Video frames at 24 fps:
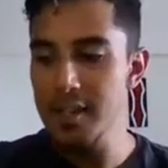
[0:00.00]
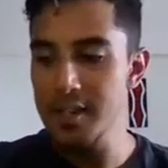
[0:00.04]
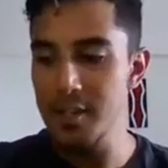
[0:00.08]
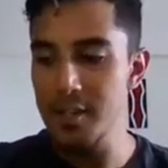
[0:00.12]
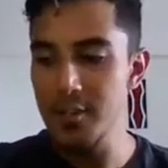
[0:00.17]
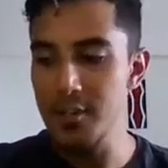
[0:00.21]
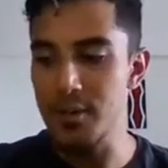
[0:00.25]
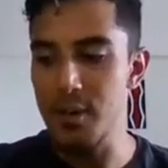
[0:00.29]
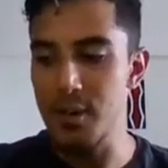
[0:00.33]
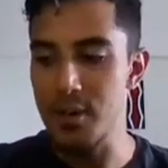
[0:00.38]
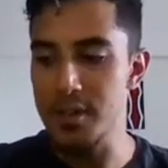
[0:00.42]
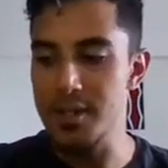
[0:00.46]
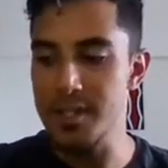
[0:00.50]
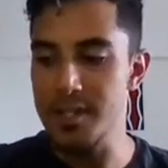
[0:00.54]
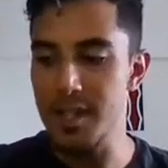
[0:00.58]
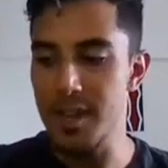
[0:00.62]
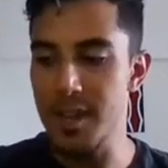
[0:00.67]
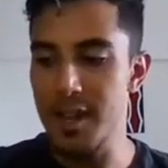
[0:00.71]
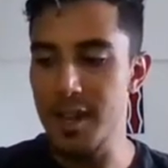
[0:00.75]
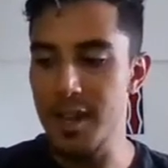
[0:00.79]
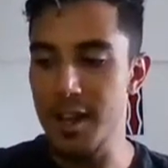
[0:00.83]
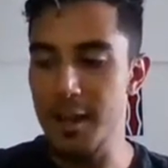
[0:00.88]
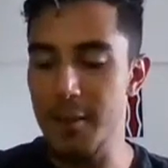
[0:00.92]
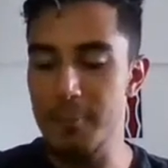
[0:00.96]
So of course,
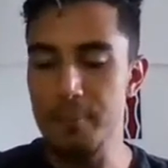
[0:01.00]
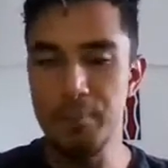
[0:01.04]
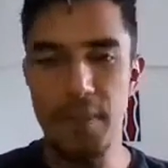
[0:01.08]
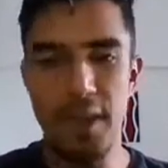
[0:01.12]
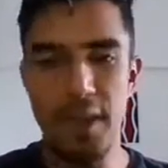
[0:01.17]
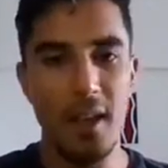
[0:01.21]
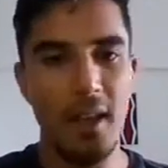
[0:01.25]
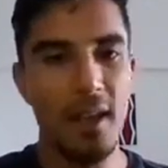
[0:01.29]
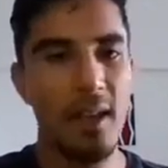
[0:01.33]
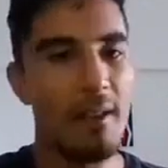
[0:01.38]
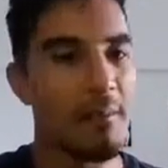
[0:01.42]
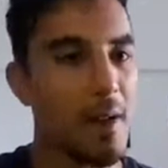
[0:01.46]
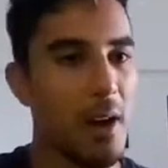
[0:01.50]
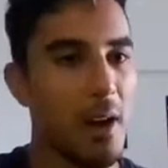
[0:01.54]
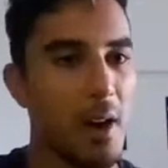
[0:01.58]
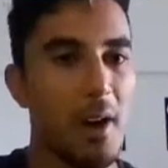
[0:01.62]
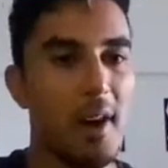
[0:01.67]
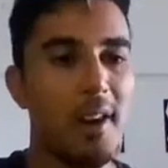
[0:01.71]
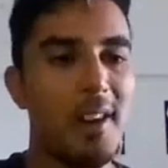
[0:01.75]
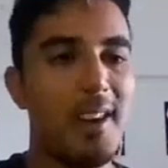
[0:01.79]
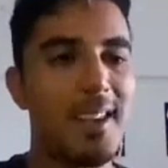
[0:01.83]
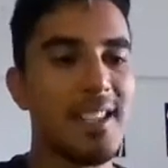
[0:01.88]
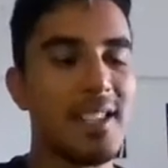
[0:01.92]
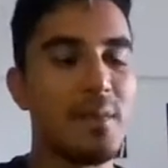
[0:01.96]
my
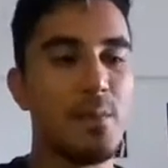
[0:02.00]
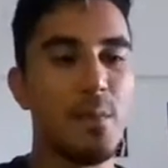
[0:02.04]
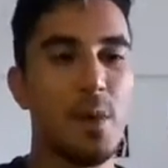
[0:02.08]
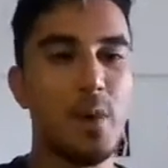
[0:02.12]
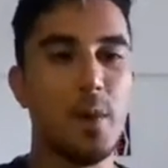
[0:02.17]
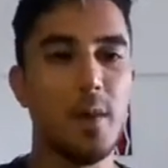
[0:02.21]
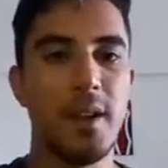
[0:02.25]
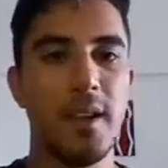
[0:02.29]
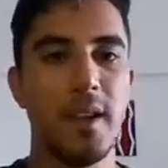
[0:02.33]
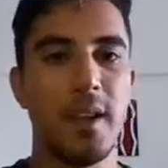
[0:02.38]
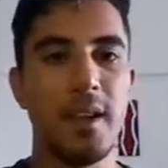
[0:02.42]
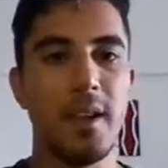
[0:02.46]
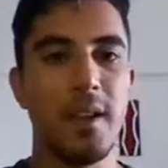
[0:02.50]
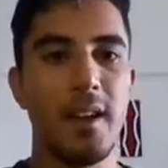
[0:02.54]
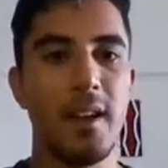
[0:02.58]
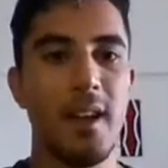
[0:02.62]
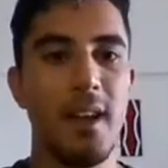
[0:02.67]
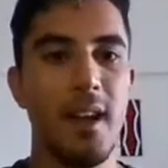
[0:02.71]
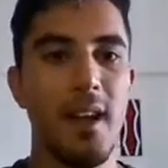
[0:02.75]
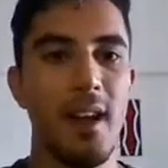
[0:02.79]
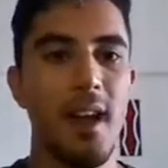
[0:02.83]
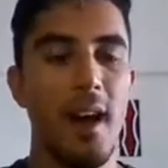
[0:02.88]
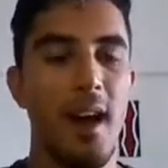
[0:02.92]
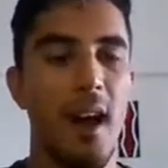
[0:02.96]
heart gets
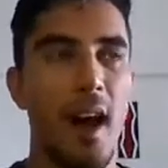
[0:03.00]
broken.